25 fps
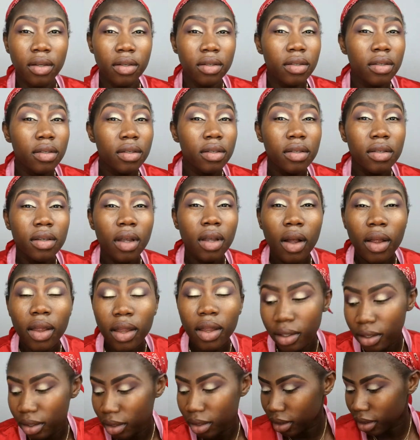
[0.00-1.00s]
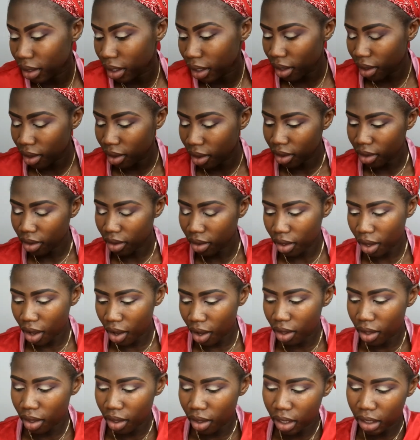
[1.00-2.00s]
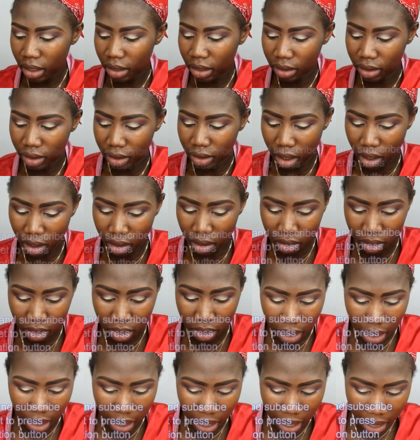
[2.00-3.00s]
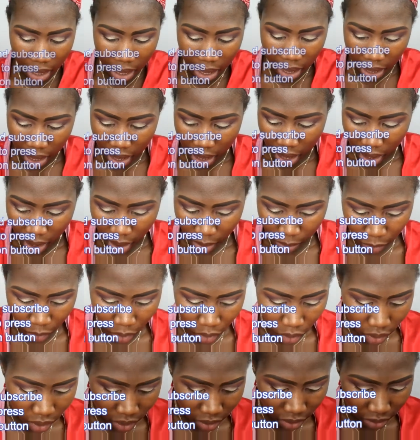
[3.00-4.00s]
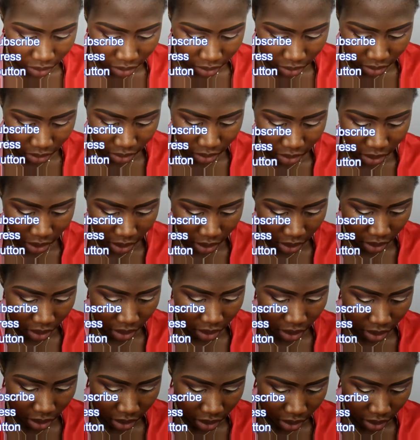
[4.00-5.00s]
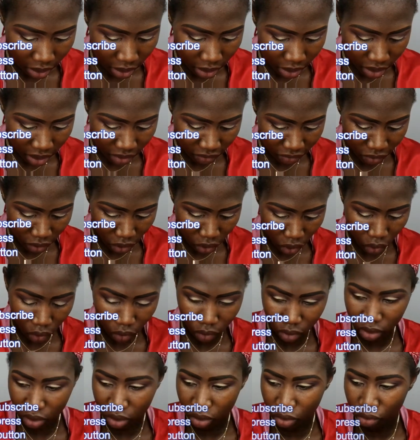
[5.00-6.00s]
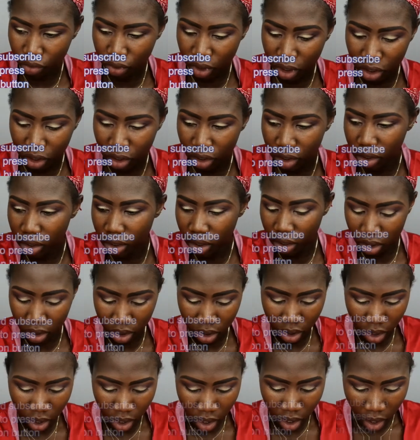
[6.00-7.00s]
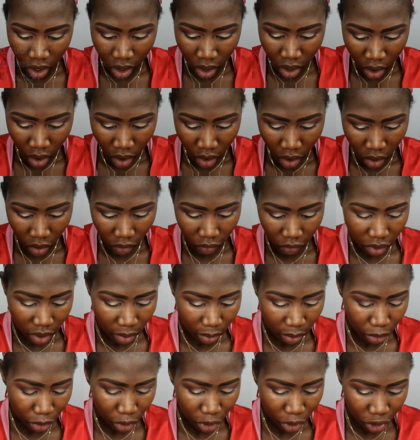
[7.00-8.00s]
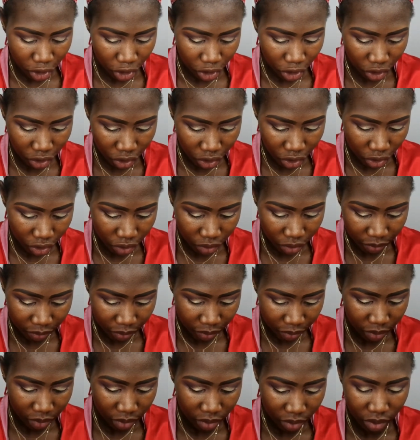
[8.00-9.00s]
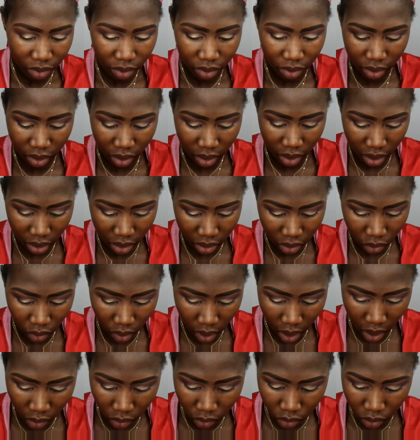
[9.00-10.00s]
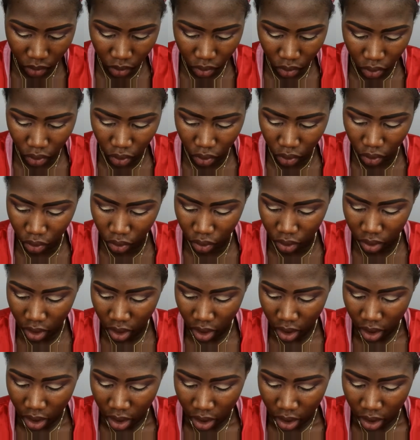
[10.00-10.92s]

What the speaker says: So this is it. Now that it is done, I'm going to take, I didn't even use the rest of the brush that I took out to use.